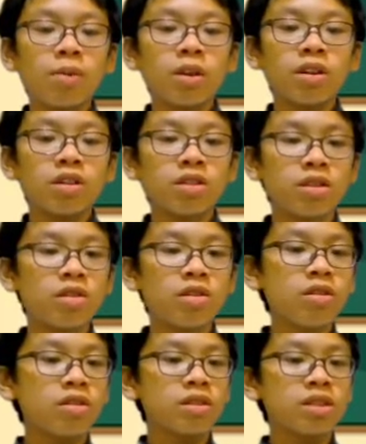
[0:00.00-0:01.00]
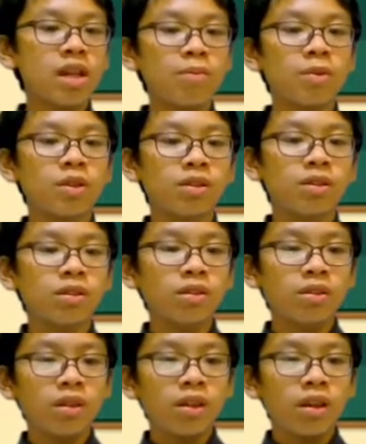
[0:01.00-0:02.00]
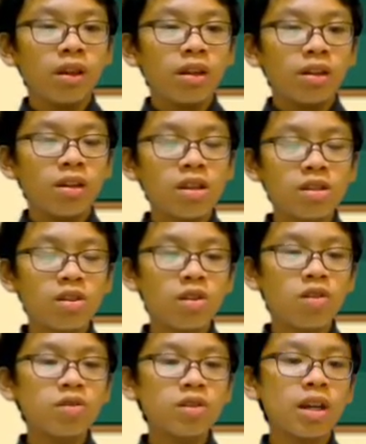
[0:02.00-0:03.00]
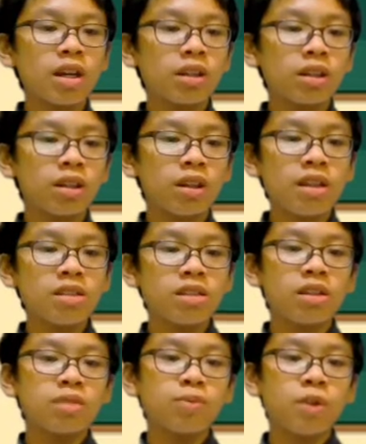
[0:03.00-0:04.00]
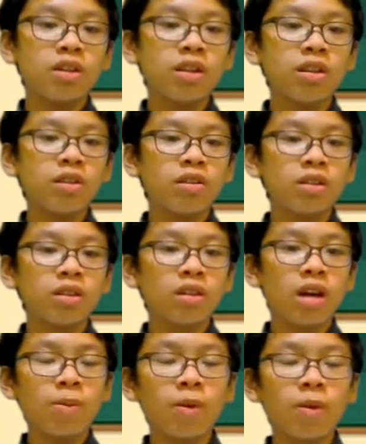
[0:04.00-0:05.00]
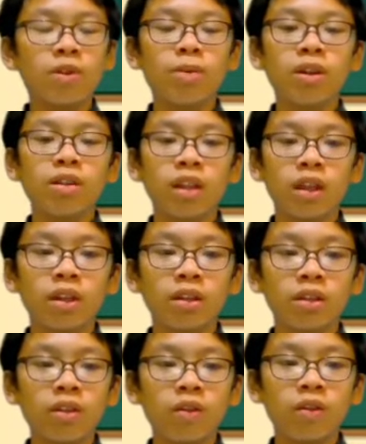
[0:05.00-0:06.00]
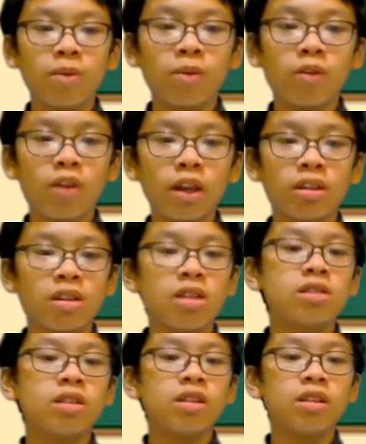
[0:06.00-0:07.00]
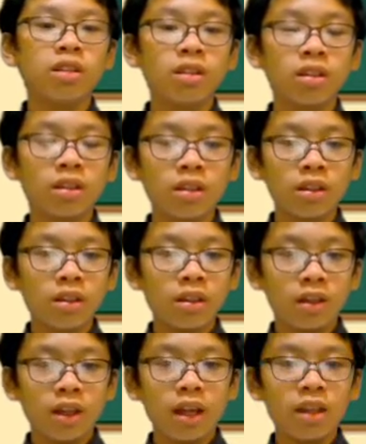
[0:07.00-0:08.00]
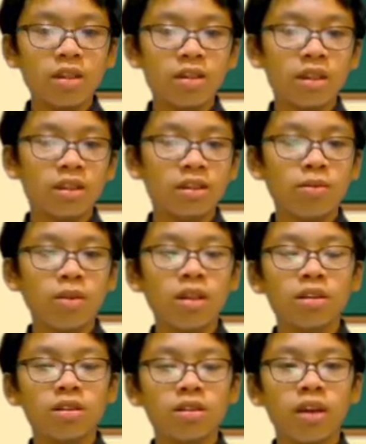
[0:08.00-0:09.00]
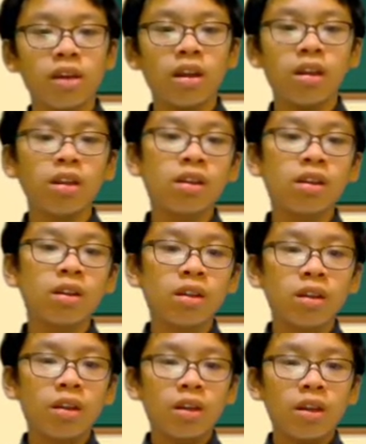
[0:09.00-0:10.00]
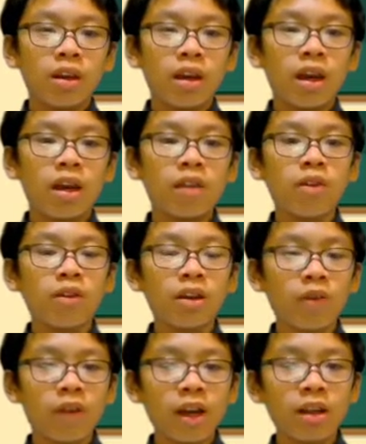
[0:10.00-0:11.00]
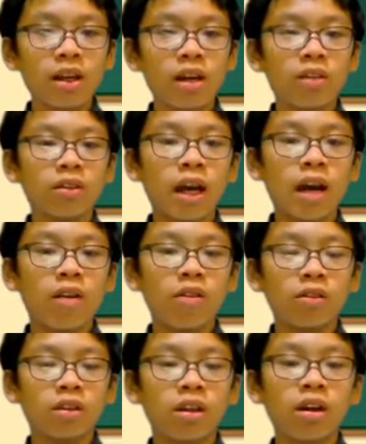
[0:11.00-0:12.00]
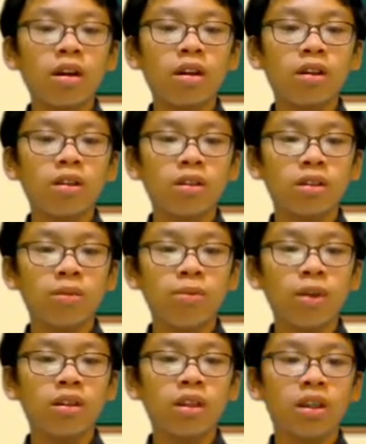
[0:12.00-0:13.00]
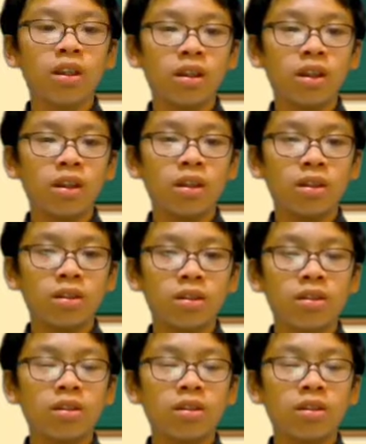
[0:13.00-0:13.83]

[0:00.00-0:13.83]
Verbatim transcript: I'm going to show you a sample. This shows that a laser is pointing to the top of the building from quite a distance, 96 meters away. And we want to find out how tall the building is.